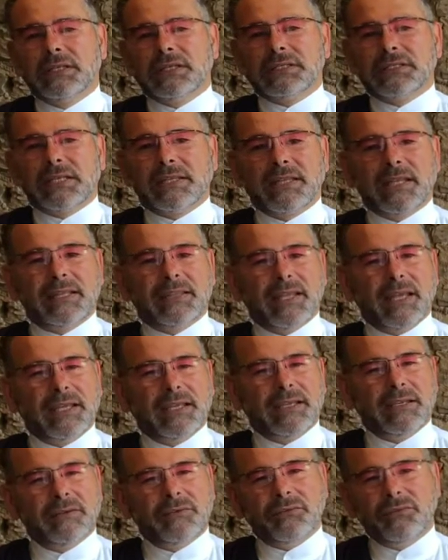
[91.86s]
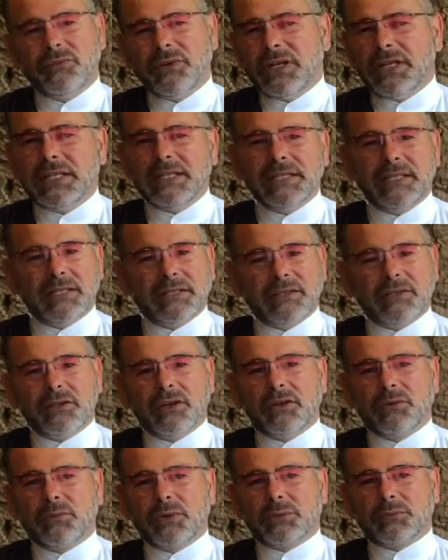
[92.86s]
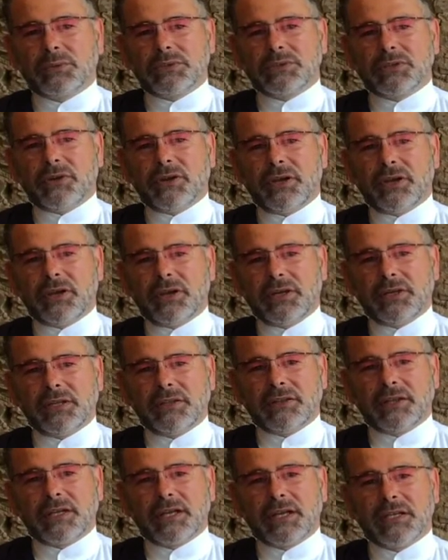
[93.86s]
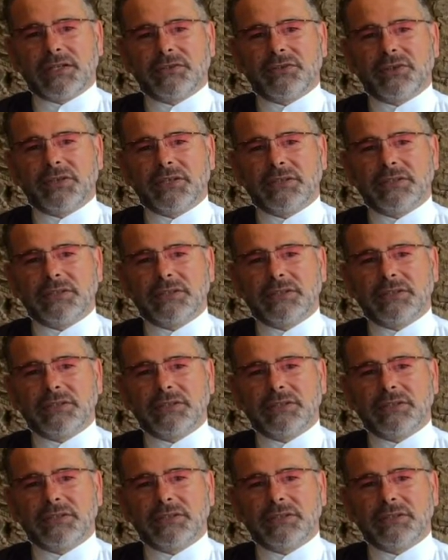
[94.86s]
said that they really didn't know what was going on in the country.